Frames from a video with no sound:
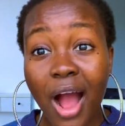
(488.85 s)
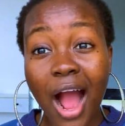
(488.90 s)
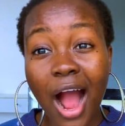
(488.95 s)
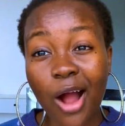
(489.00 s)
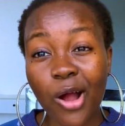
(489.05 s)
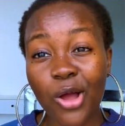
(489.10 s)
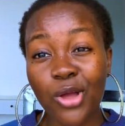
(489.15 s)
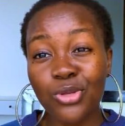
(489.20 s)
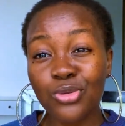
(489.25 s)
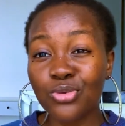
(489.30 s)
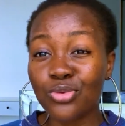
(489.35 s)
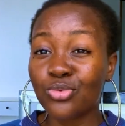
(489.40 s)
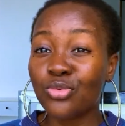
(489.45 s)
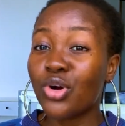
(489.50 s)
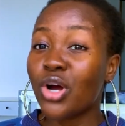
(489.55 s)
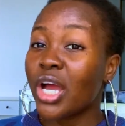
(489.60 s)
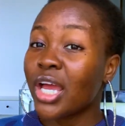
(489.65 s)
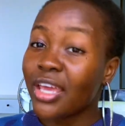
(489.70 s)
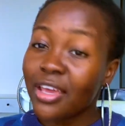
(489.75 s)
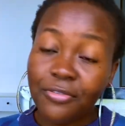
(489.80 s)
according to
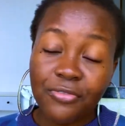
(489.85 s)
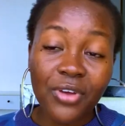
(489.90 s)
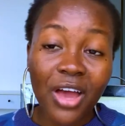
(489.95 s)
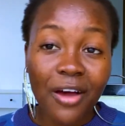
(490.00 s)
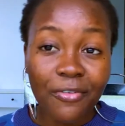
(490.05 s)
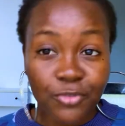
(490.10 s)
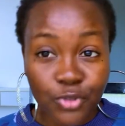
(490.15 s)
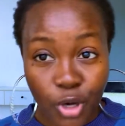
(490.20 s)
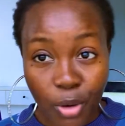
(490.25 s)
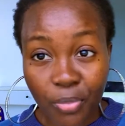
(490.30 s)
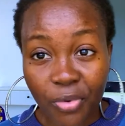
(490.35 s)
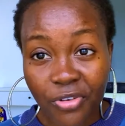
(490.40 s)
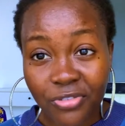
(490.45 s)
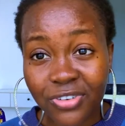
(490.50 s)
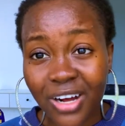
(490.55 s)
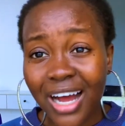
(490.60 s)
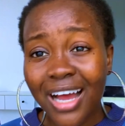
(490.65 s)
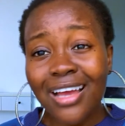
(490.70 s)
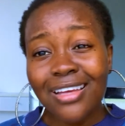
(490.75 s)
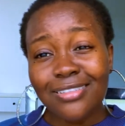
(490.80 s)
if you have job offer?